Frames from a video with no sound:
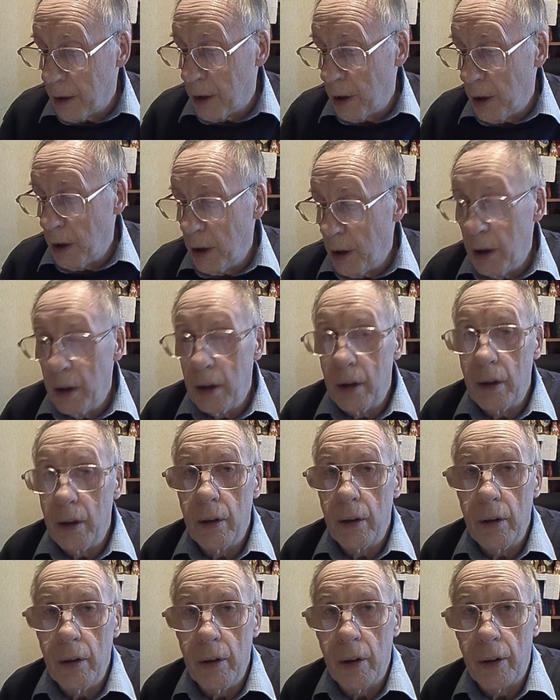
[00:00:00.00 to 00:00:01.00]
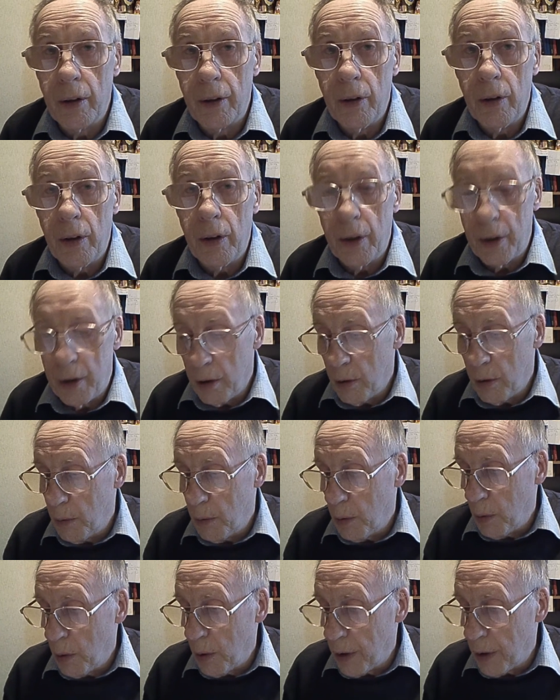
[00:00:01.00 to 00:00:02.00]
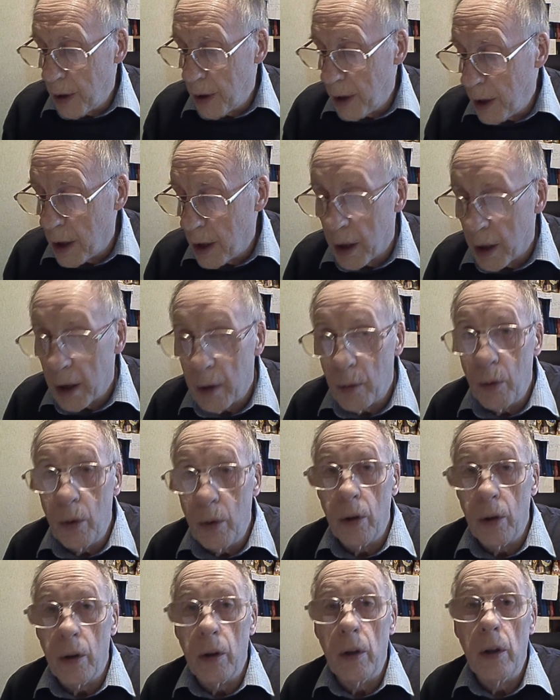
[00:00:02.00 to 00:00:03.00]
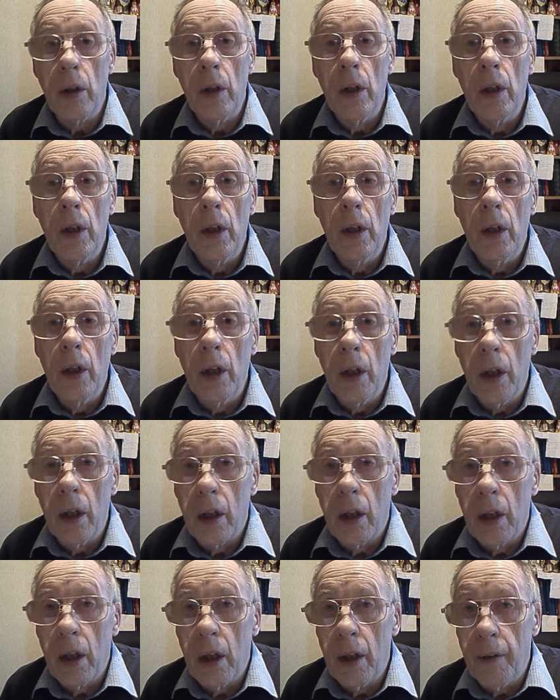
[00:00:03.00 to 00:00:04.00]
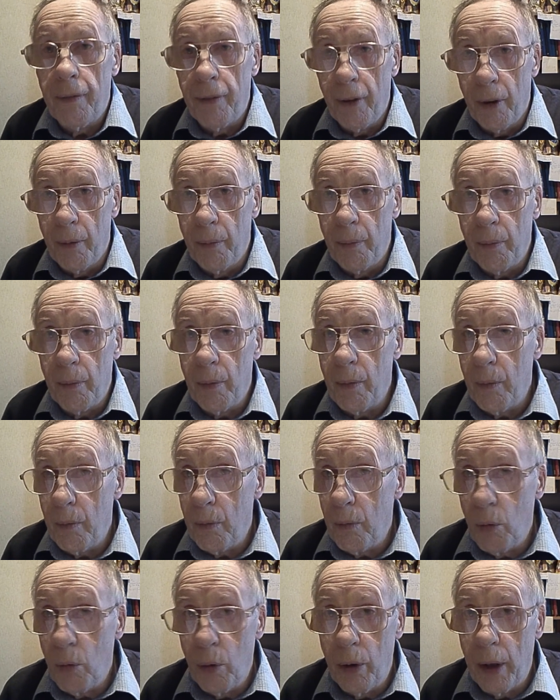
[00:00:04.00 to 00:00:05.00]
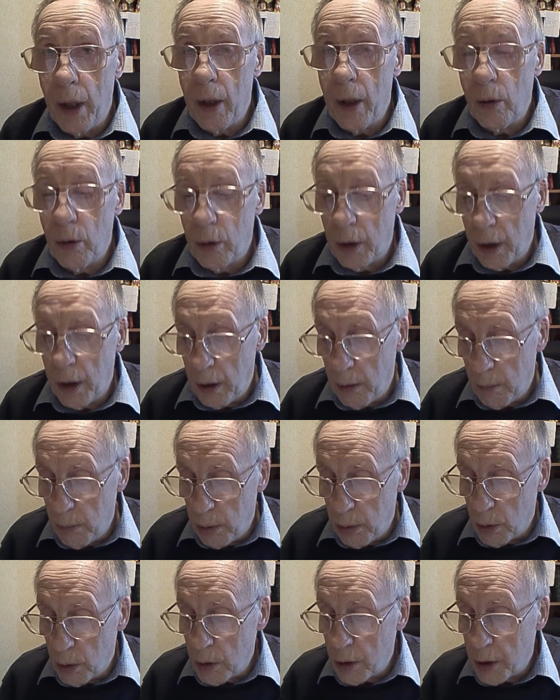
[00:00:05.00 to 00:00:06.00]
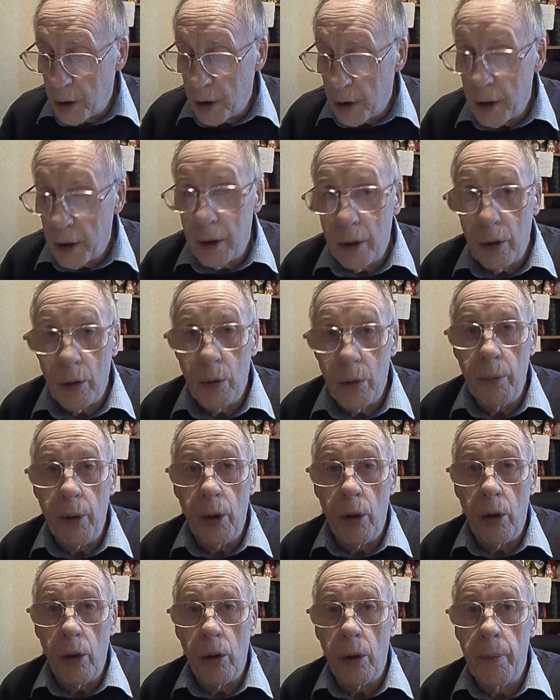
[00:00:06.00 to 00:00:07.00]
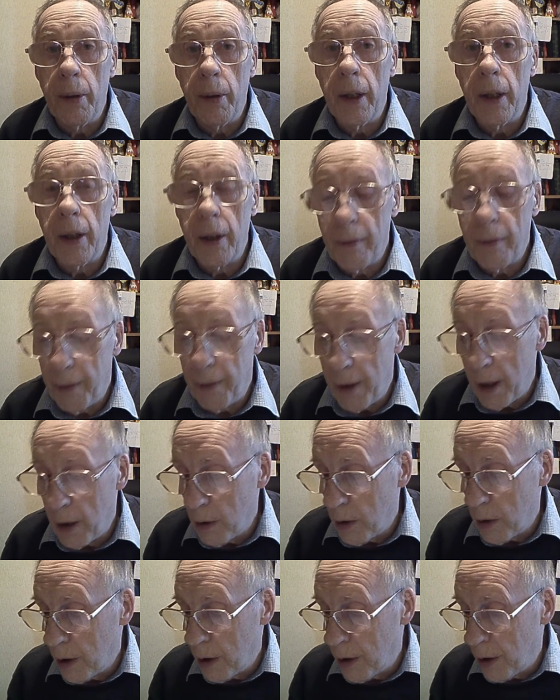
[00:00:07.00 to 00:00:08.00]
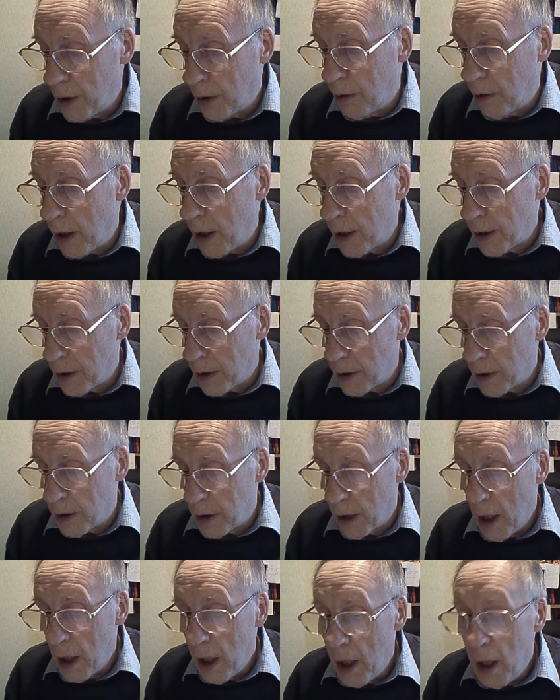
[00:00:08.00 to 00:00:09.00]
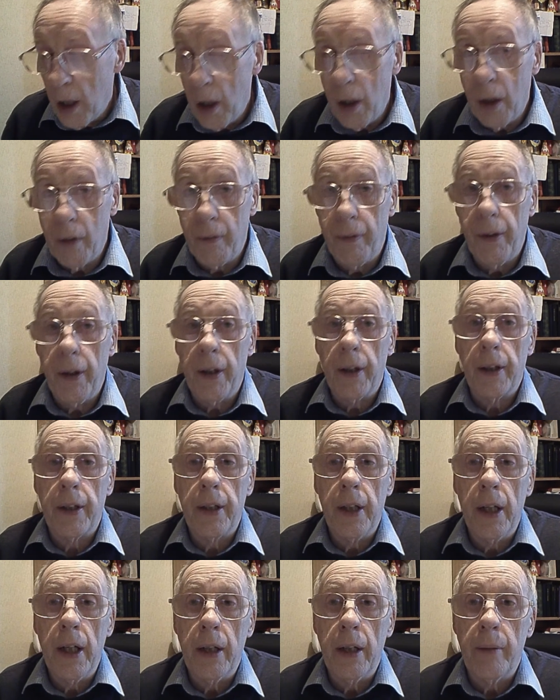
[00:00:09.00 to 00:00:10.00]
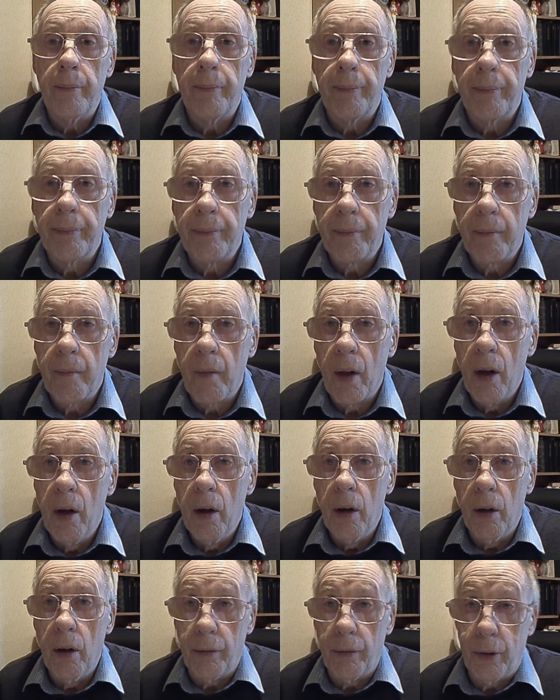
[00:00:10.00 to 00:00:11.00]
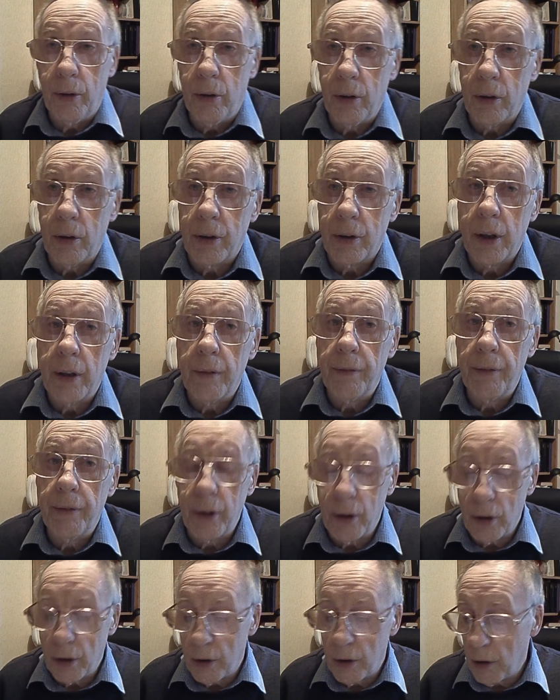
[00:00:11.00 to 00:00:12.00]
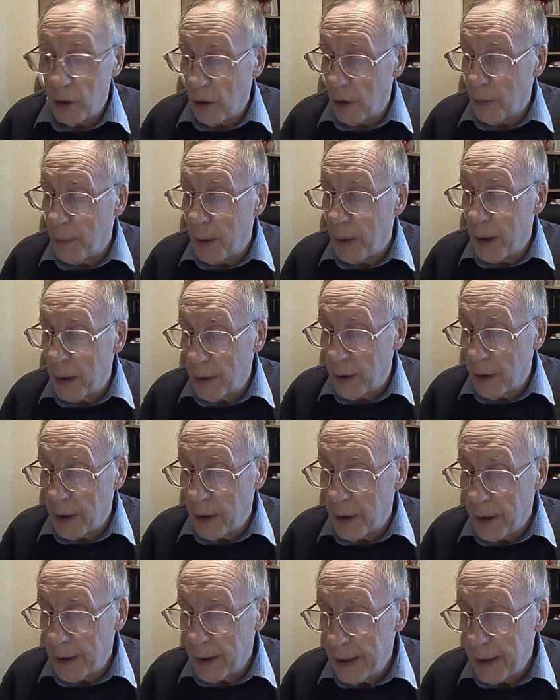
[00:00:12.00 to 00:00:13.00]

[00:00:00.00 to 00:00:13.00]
she not only told me what they were, from without looking in books, she told me all about the flower and the grasses of that time. Of course I forgot all about it,